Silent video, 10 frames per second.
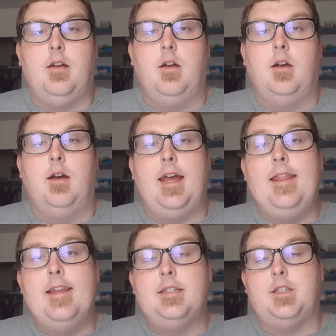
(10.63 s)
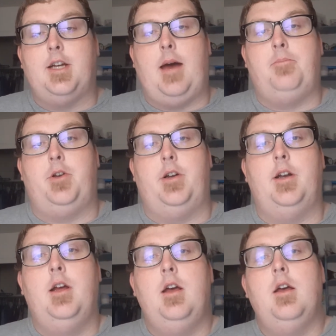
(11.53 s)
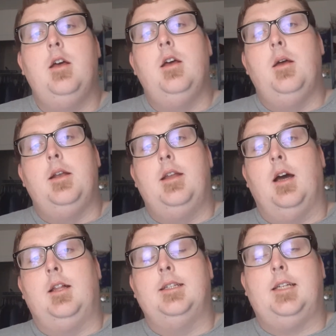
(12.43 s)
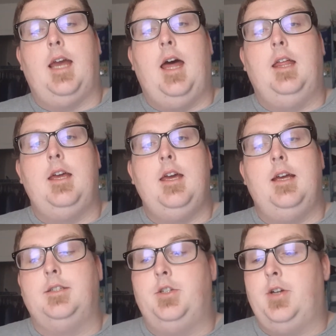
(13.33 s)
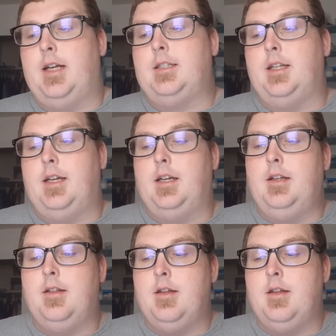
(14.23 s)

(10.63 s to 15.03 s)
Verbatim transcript: Uh, in this chapter, Douglas Kelly is addressing